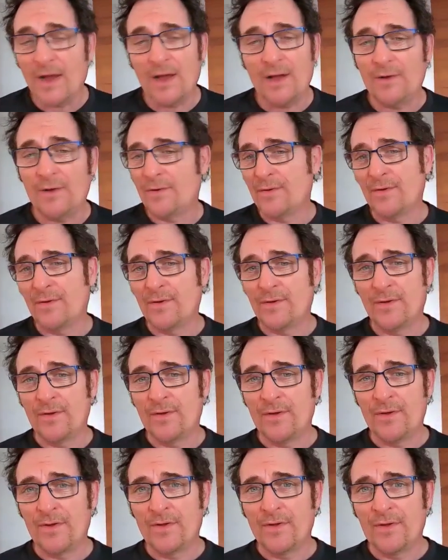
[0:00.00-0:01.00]
Tig might
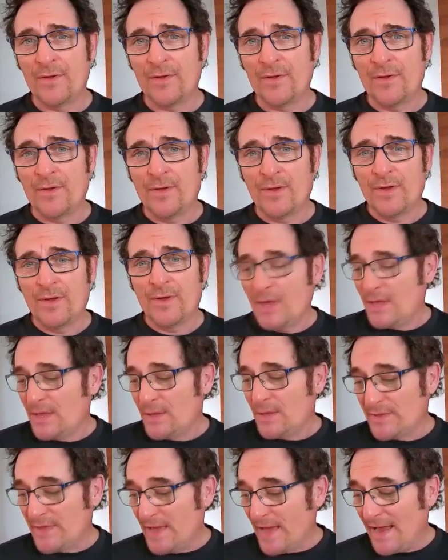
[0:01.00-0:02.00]
be dead.
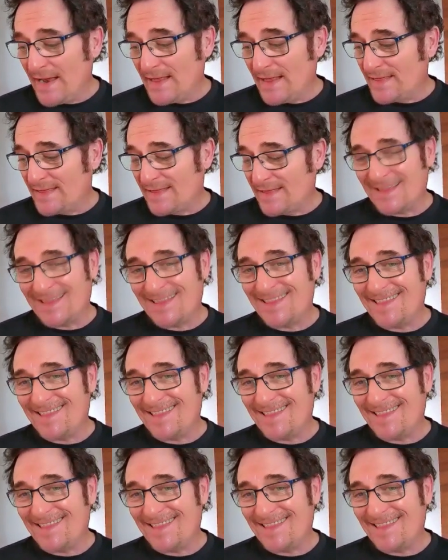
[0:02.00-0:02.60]
He might not be.